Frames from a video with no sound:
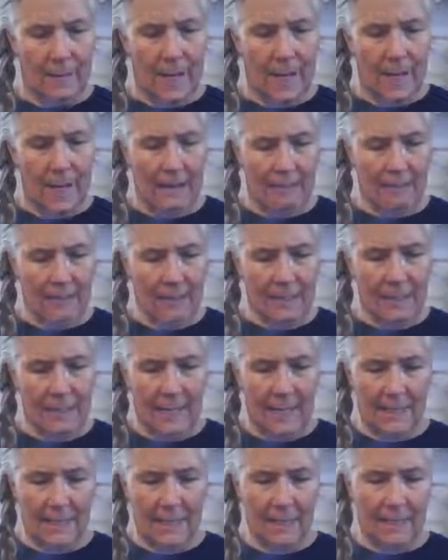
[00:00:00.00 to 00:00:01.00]
Obviously,
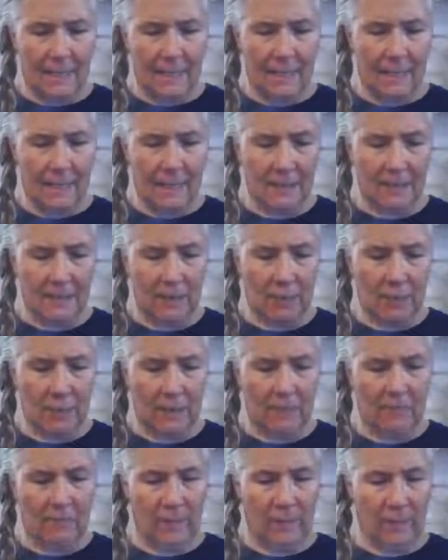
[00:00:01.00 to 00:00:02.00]
I take tons of the
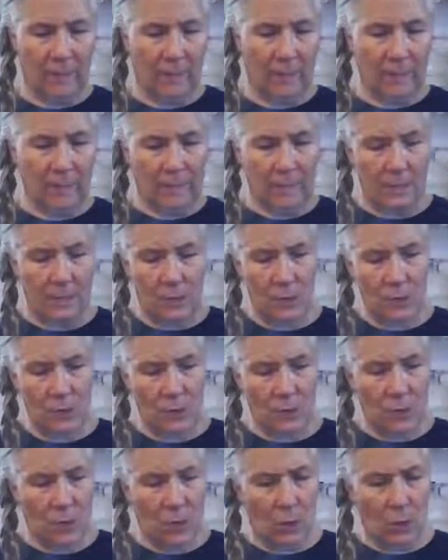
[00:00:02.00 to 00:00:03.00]
right vitamins and
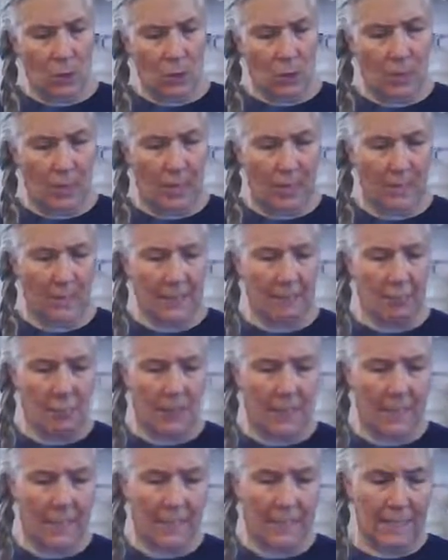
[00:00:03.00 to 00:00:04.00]
use herbal medicine
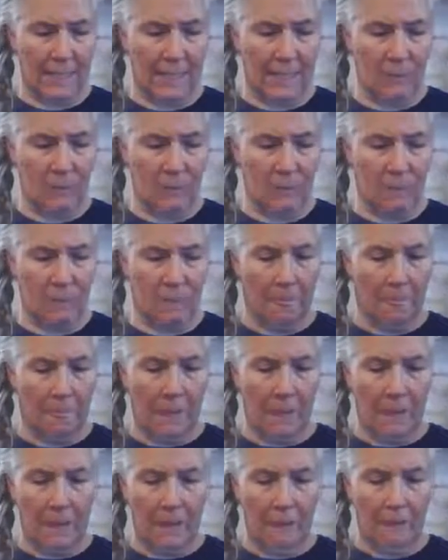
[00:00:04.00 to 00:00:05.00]
when I need to.
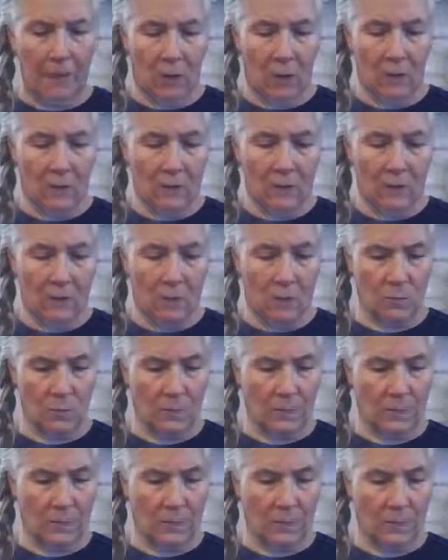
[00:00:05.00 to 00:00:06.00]
I've always known
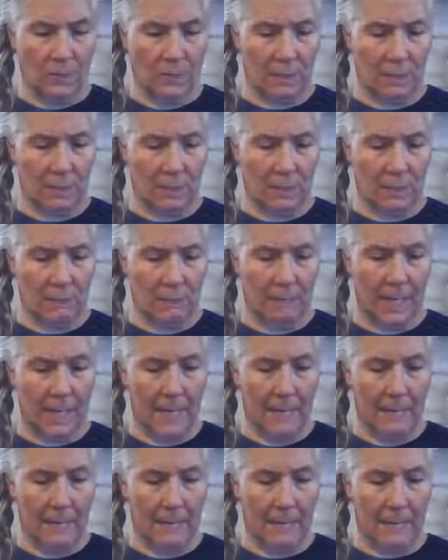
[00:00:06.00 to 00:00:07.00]
since I was a young
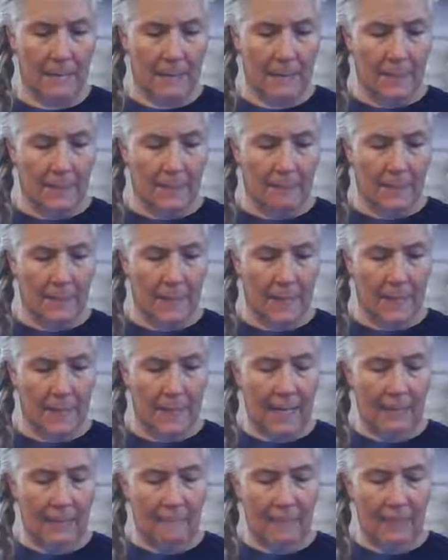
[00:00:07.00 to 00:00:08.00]
man that I
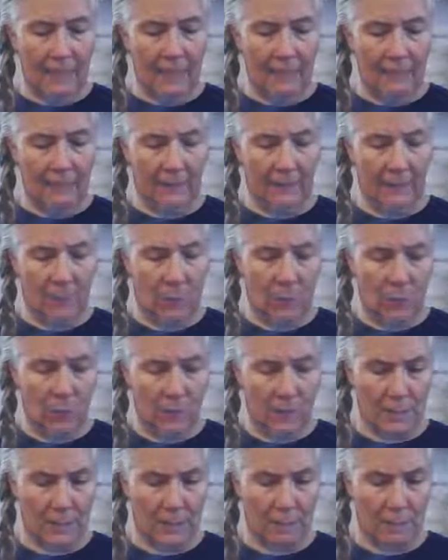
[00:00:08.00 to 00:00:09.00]
have healing
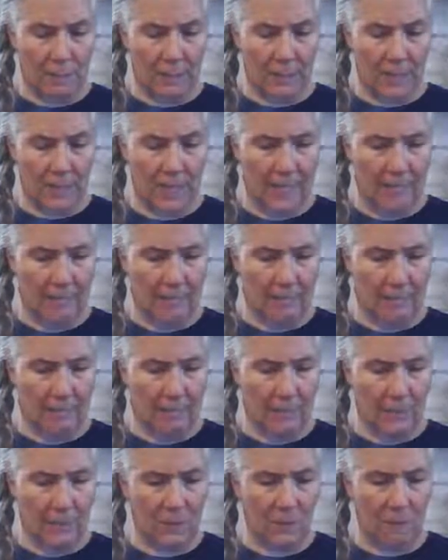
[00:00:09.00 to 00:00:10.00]
powers. Some of us have
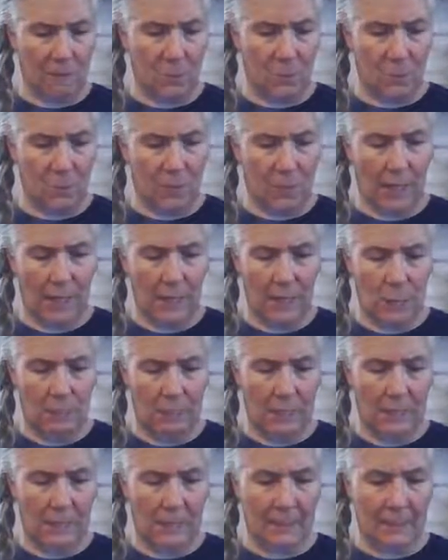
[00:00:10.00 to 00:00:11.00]
them, some don't. I don't
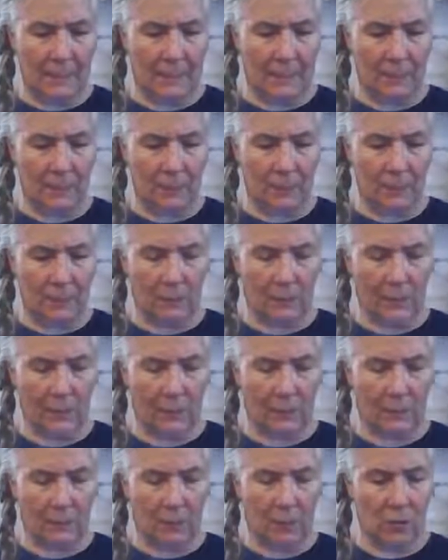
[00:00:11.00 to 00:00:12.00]
mean clinical or
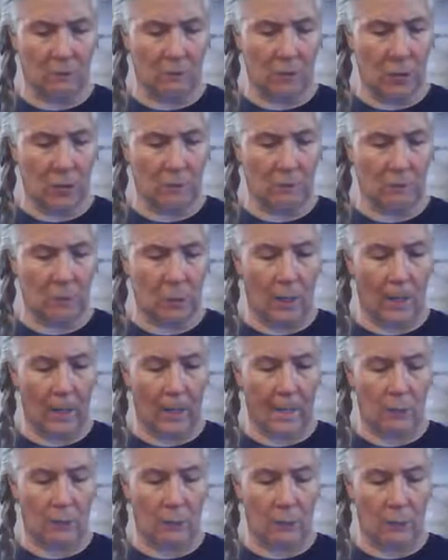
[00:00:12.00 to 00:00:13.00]
technical. I'm talking about
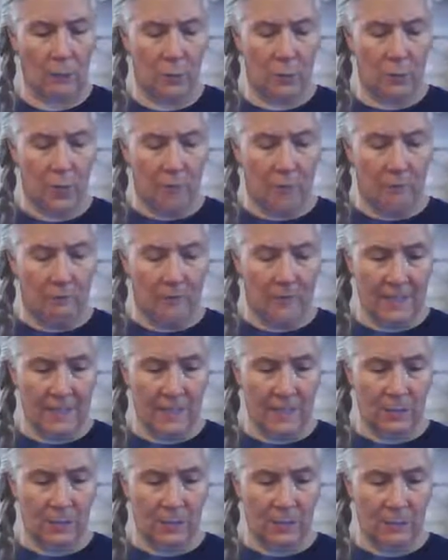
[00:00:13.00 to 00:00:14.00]
actual
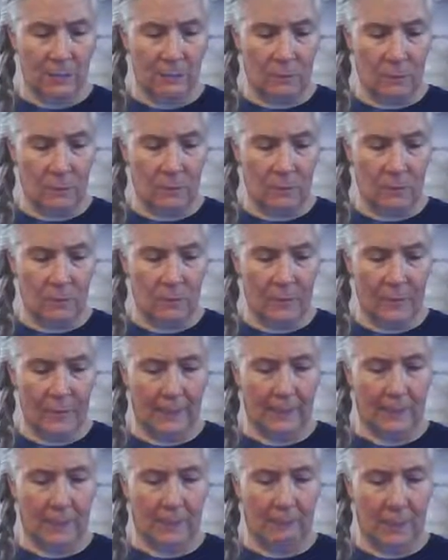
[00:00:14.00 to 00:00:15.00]
physical, spiritual
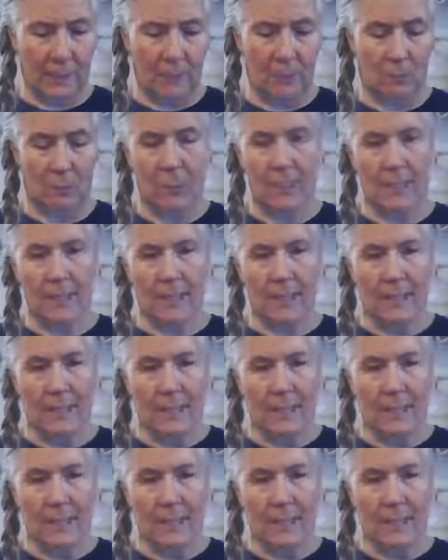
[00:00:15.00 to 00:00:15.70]
healing powers.